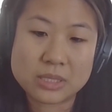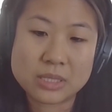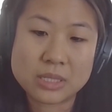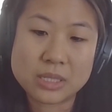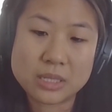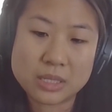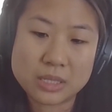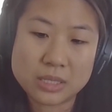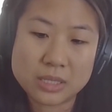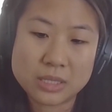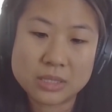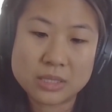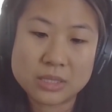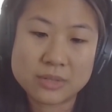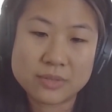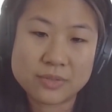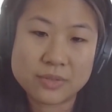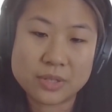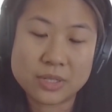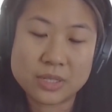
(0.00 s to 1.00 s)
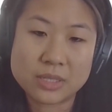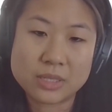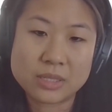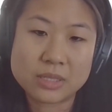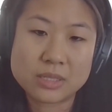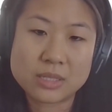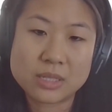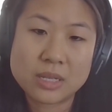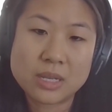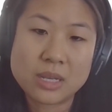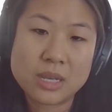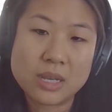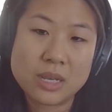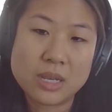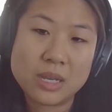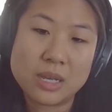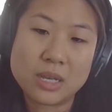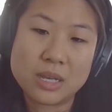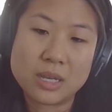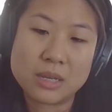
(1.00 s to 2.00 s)
see different
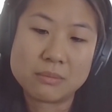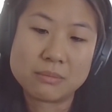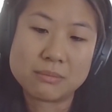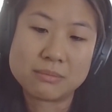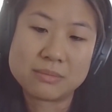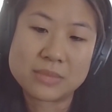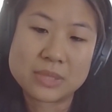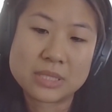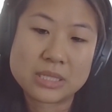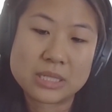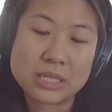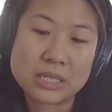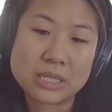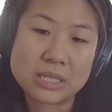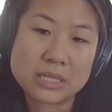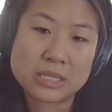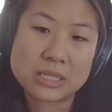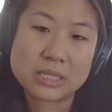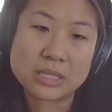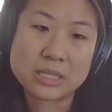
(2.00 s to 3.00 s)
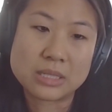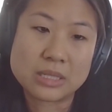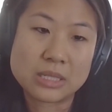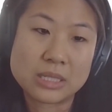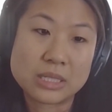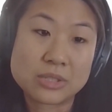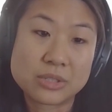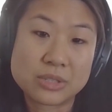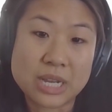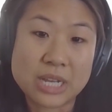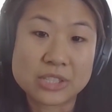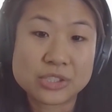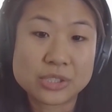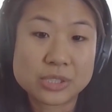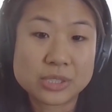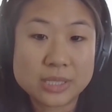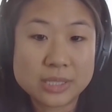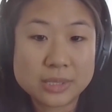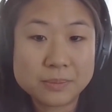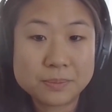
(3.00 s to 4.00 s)
settings
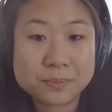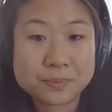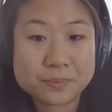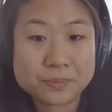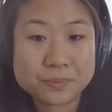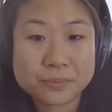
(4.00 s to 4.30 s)
internationally,